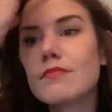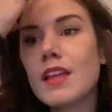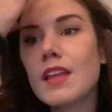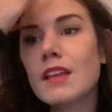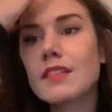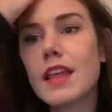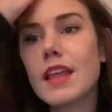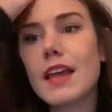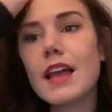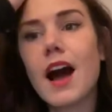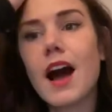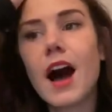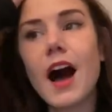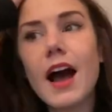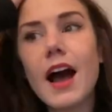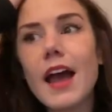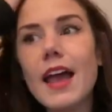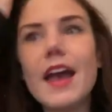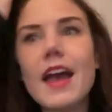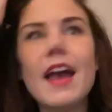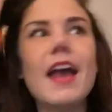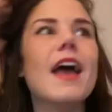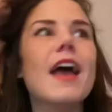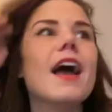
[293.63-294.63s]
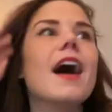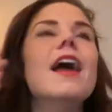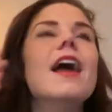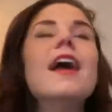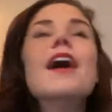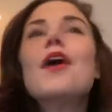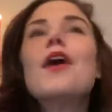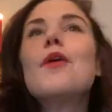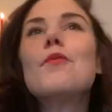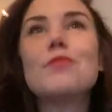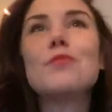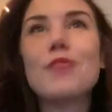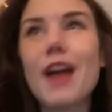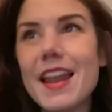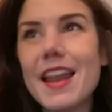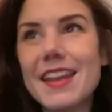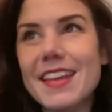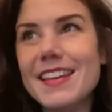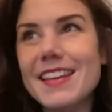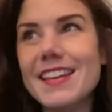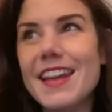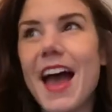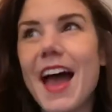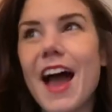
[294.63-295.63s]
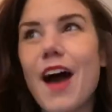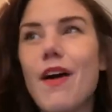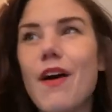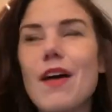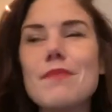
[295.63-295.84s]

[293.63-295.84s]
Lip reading: like I am ready now.